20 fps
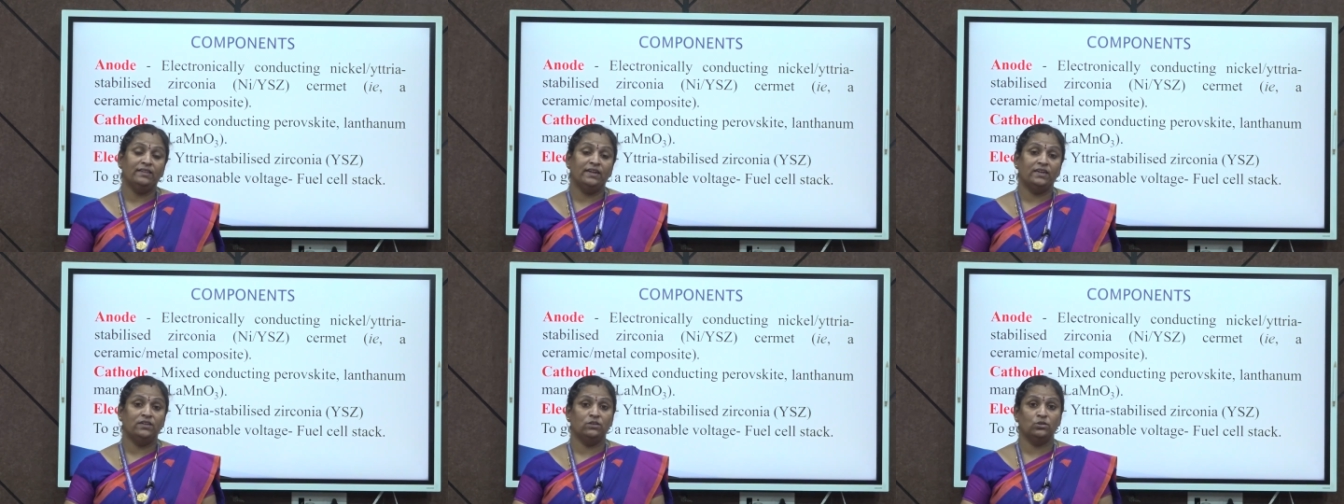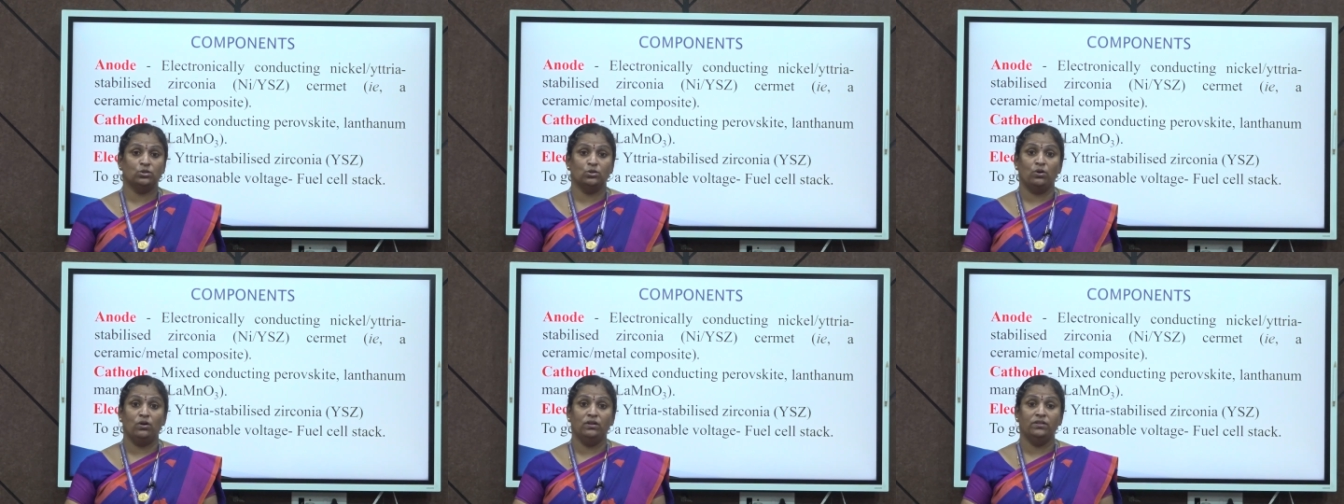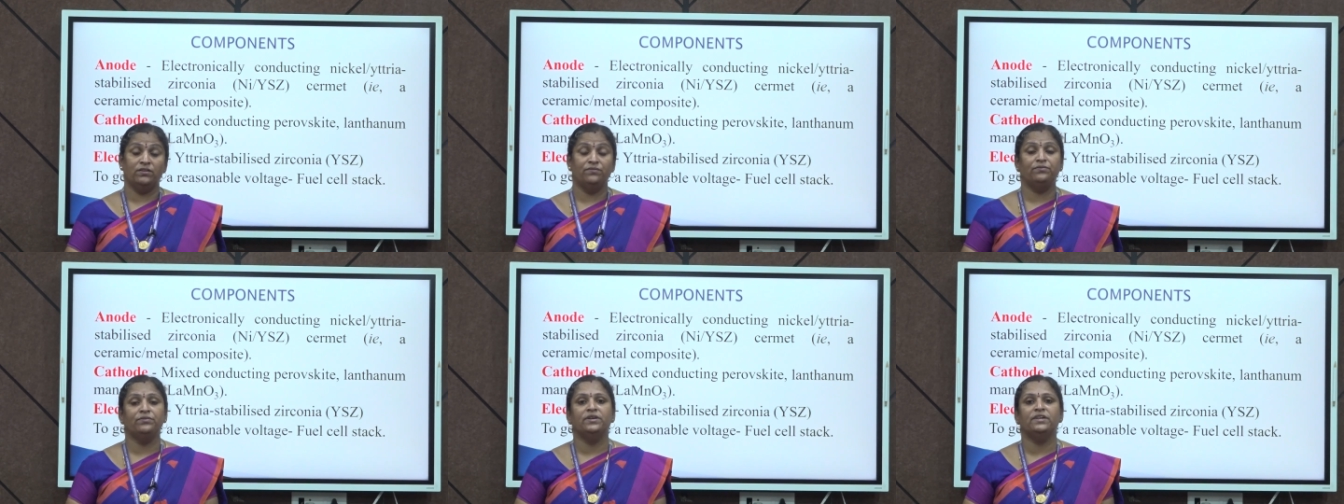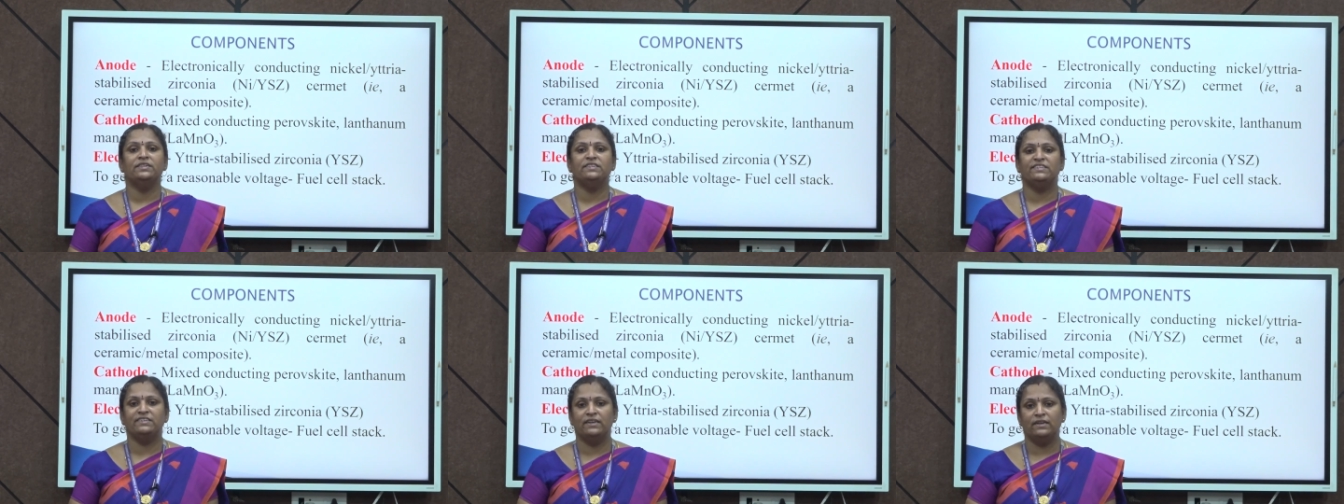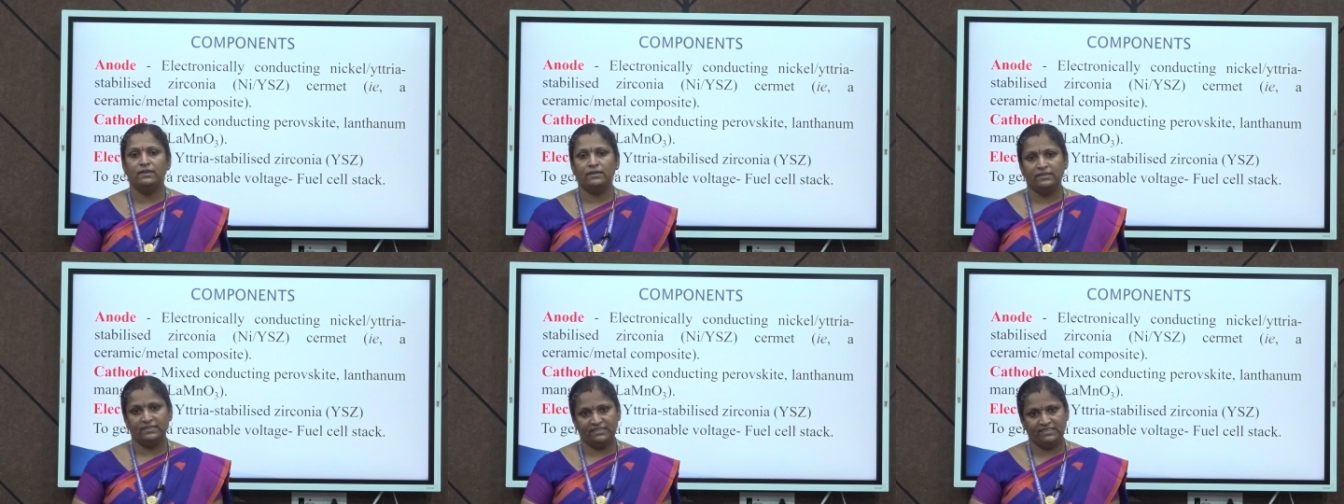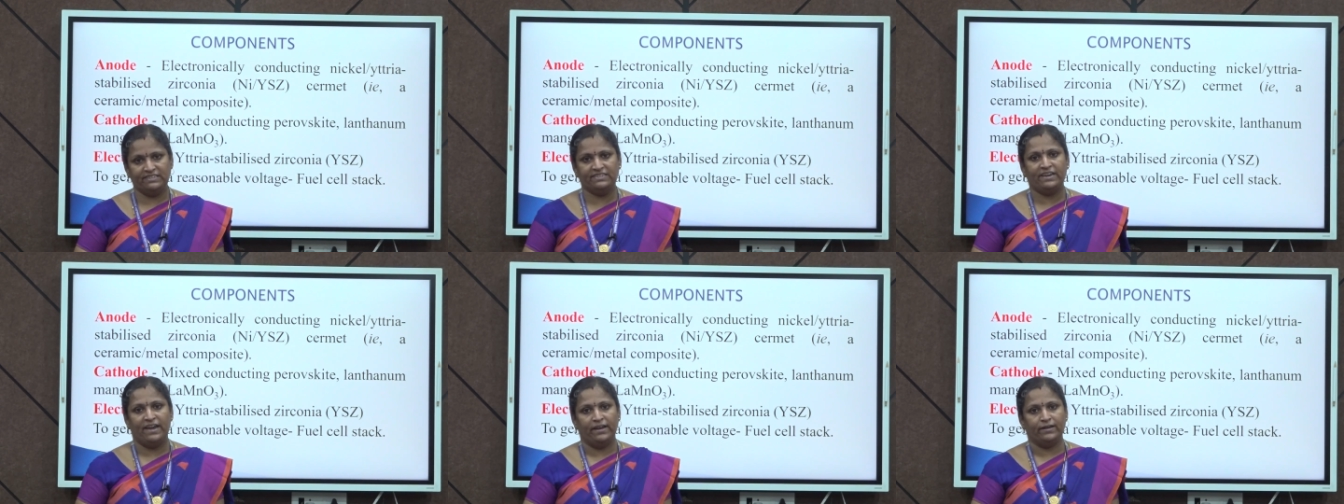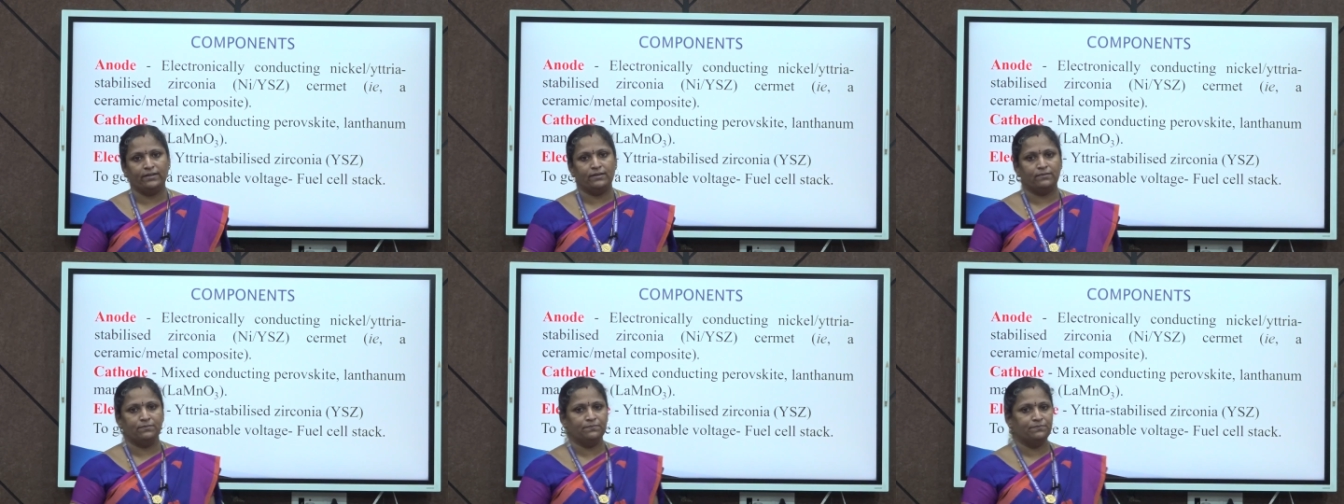that is called the fuel cell
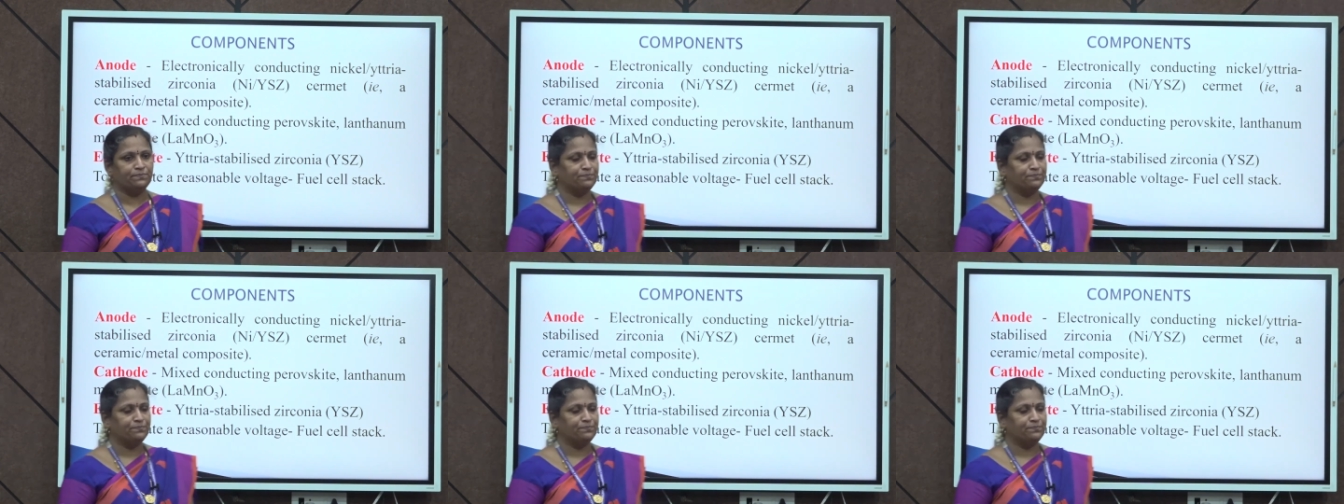stack.